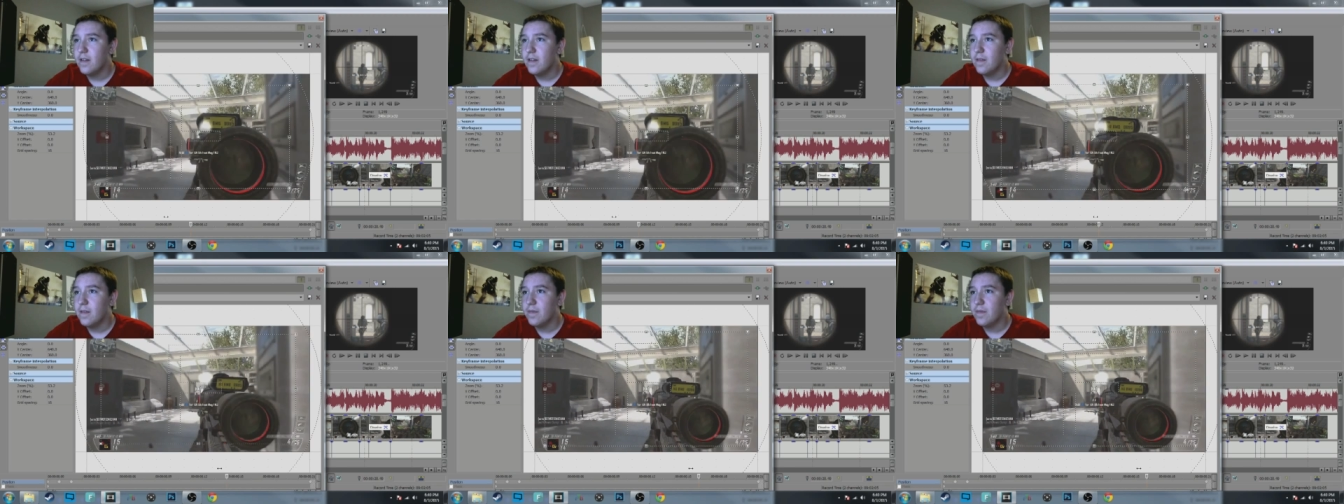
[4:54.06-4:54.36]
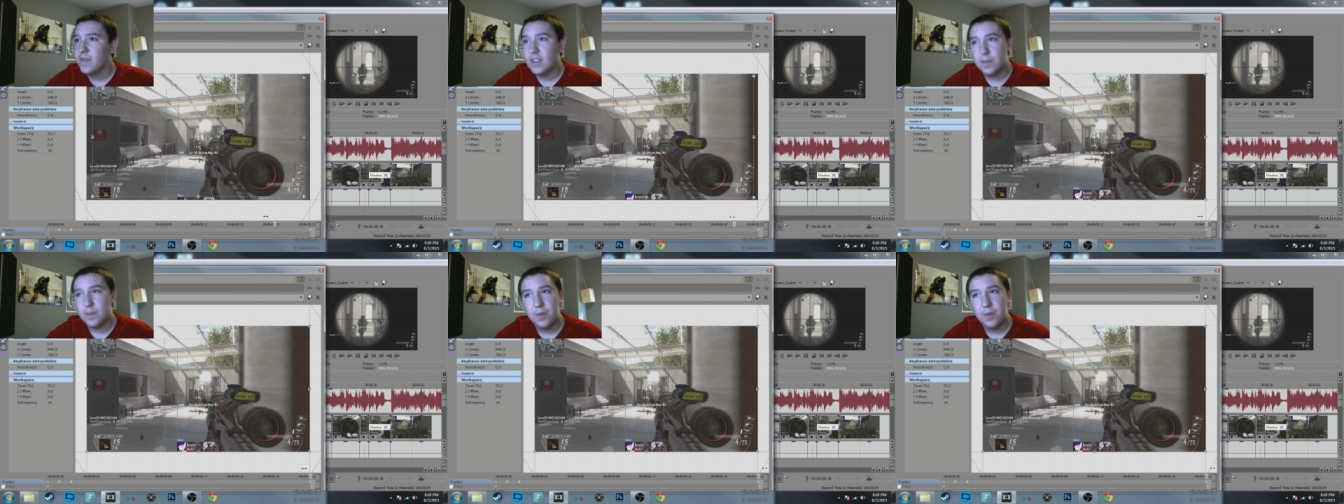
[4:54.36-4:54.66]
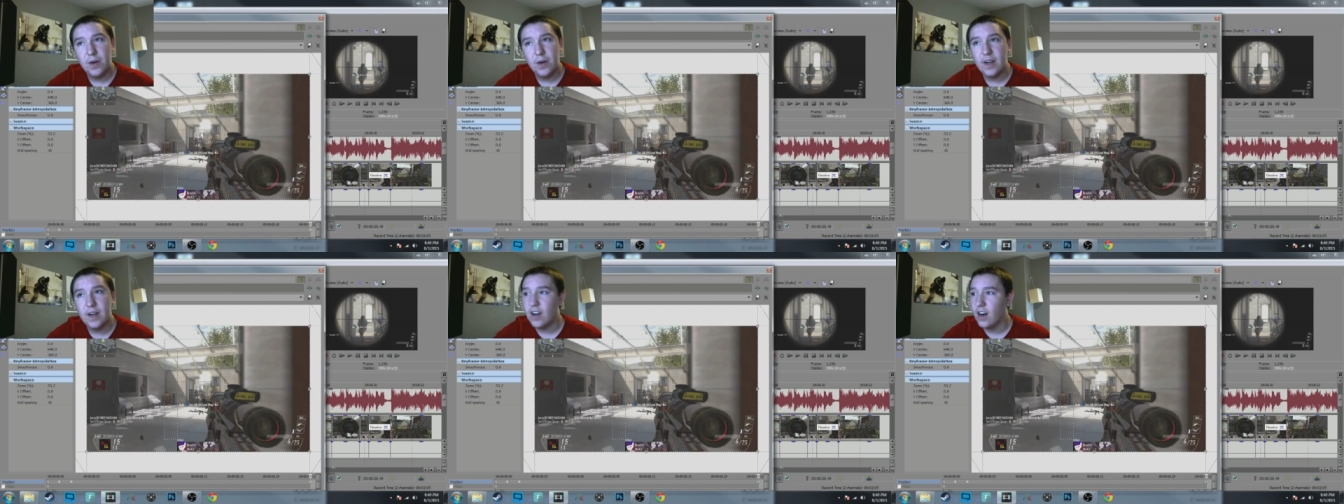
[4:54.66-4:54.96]
It's
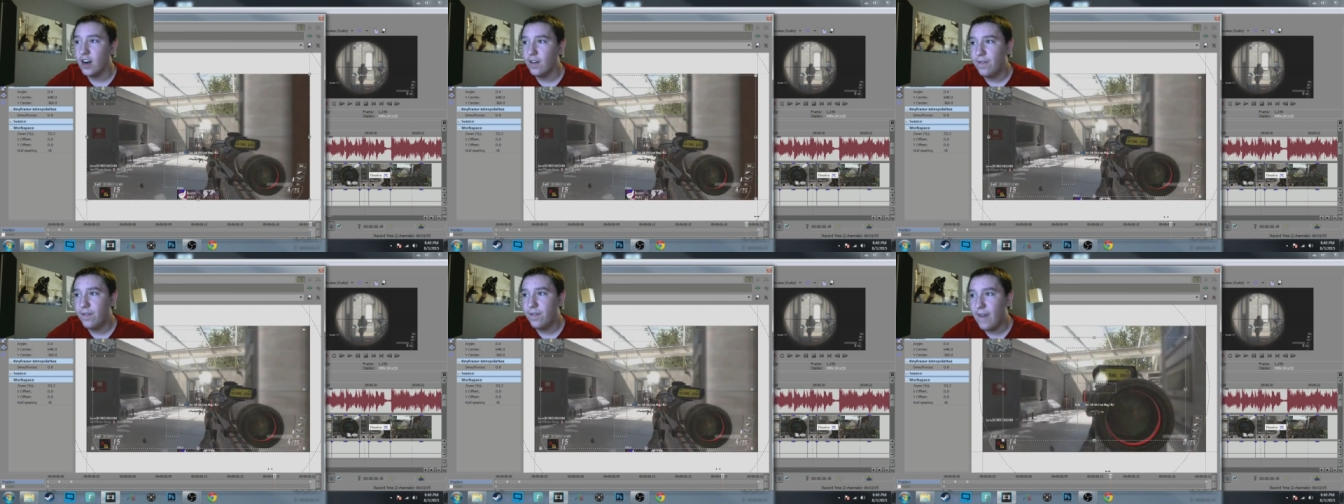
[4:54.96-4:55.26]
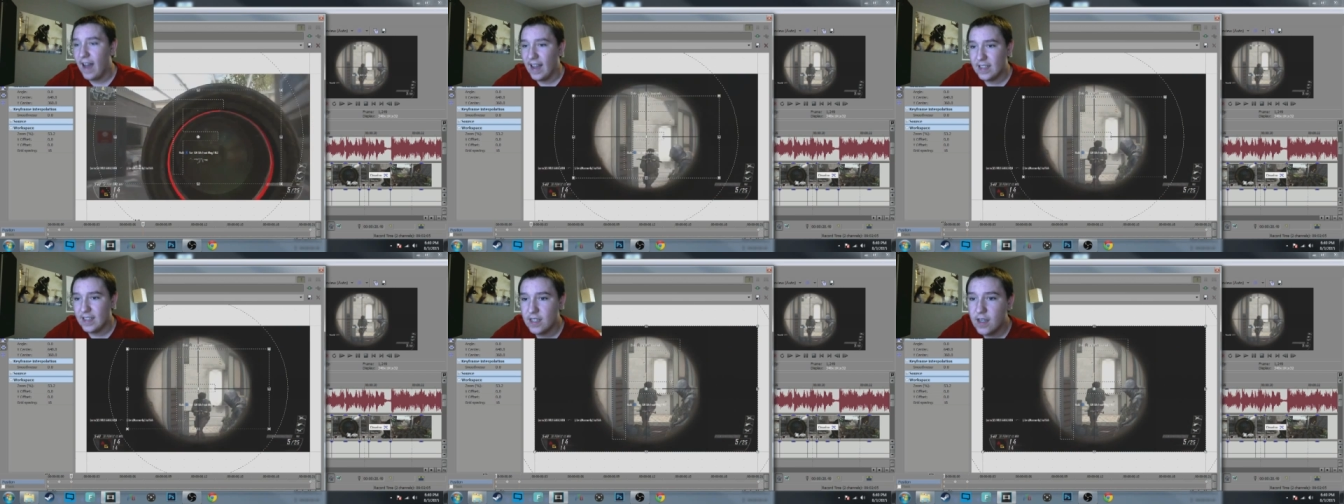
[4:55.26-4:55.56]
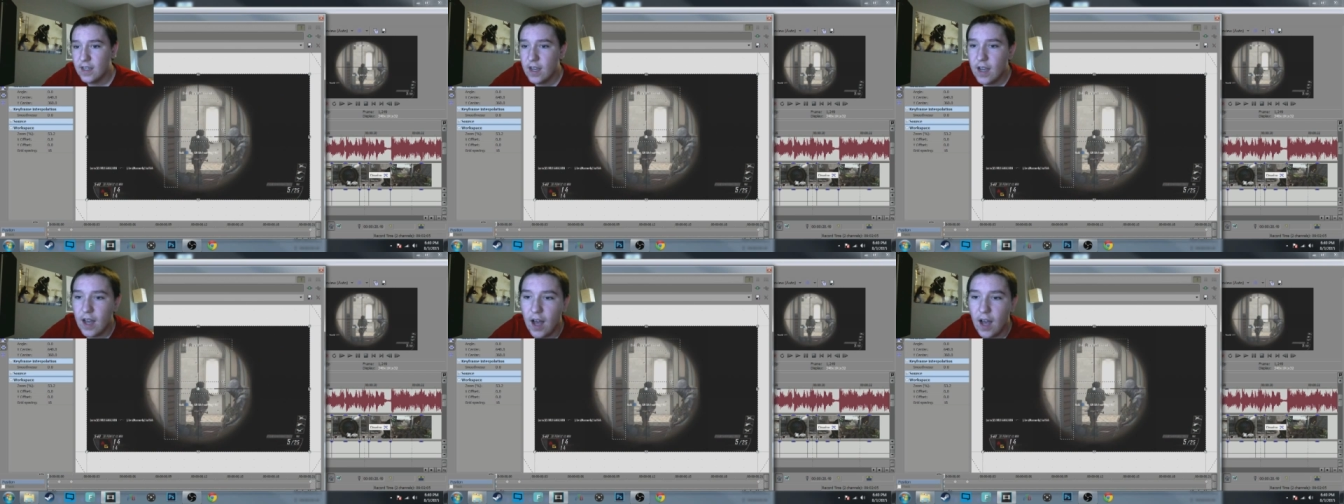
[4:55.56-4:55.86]
pretty darn fast.
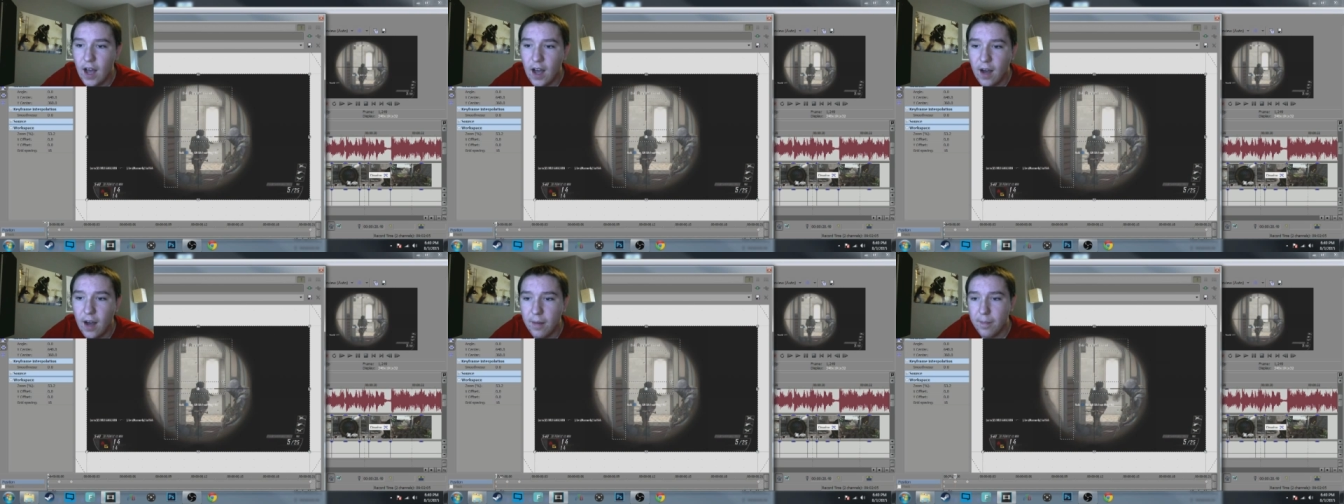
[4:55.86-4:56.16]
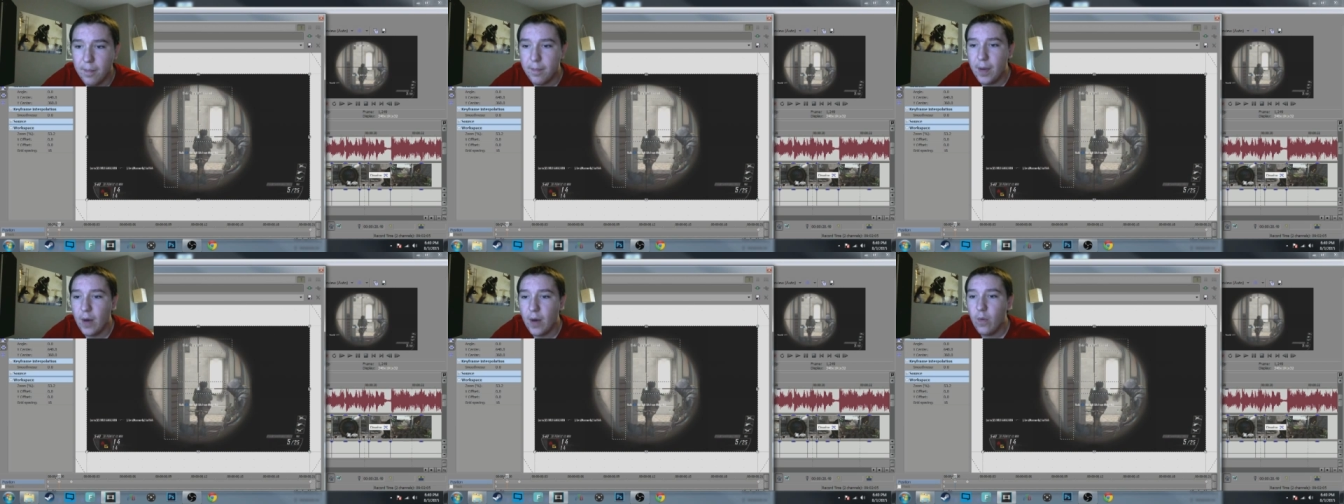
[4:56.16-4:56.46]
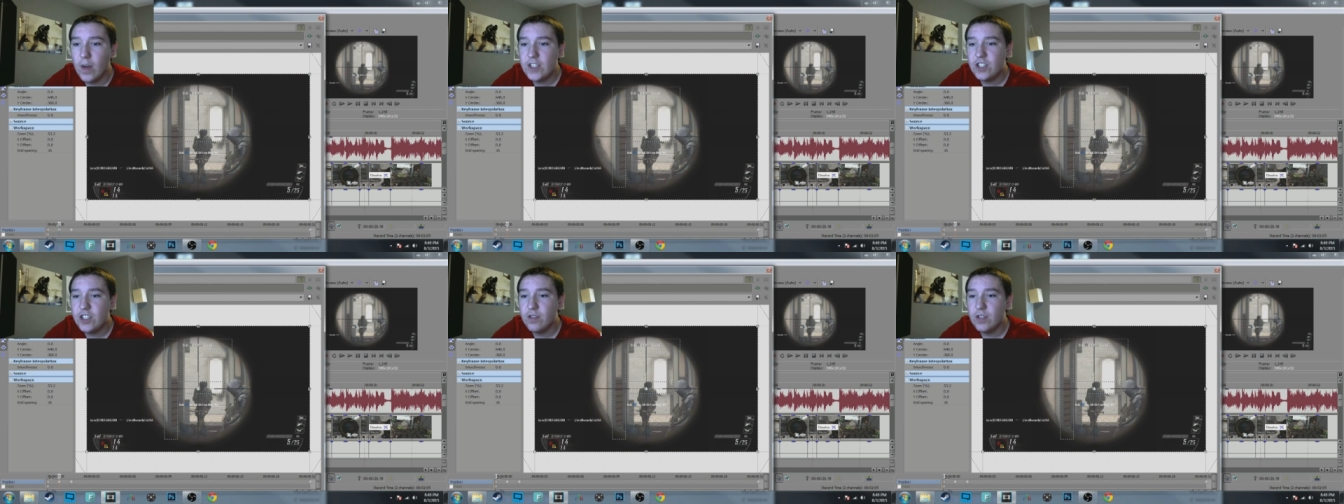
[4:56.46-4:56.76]
But
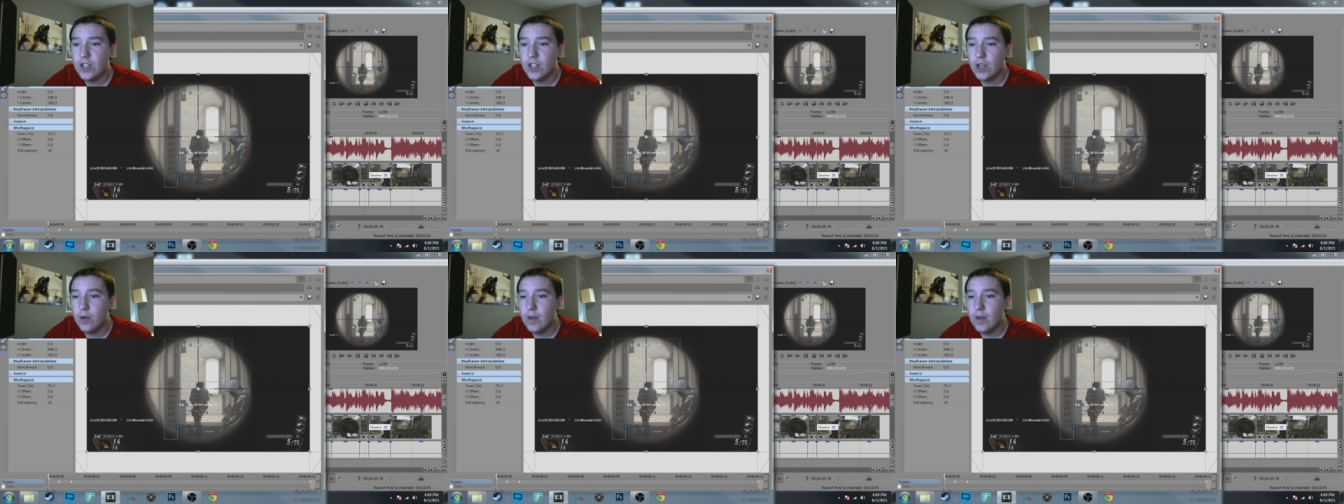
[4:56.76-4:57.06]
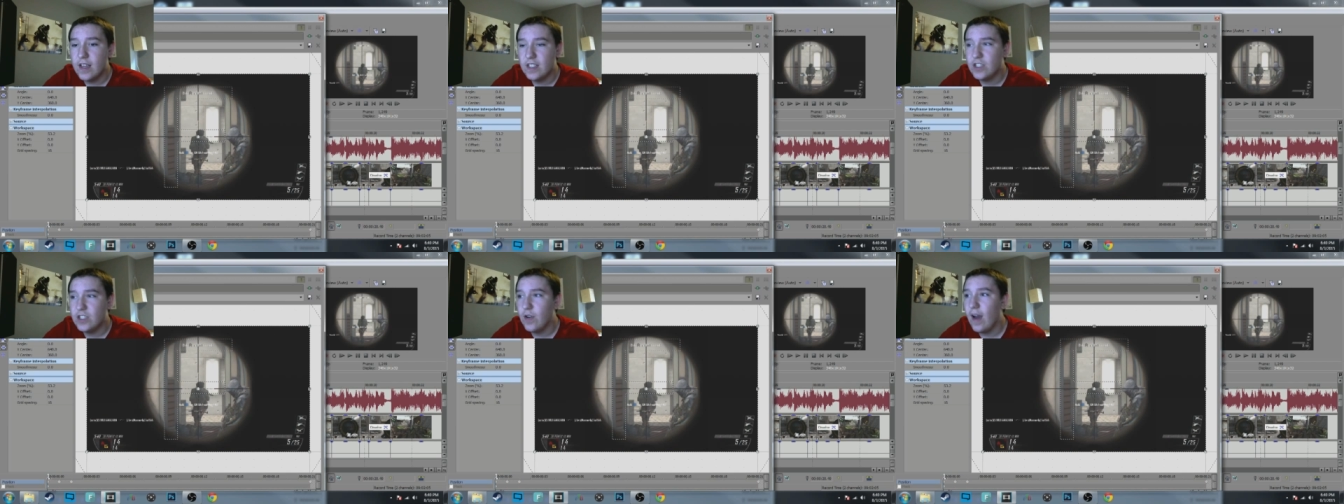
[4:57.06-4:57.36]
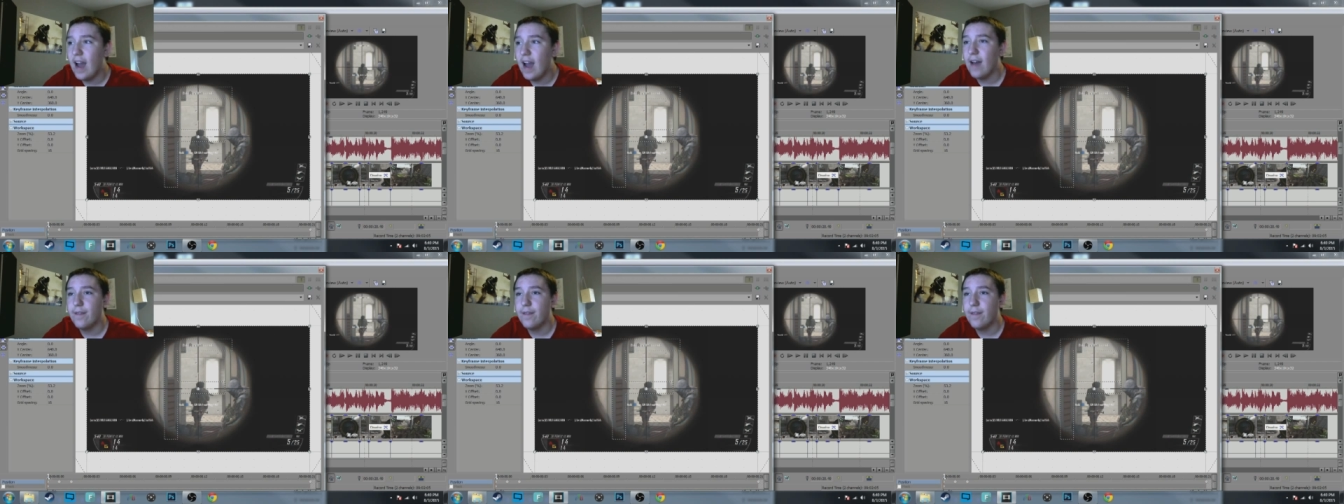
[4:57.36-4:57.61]
what you do is you have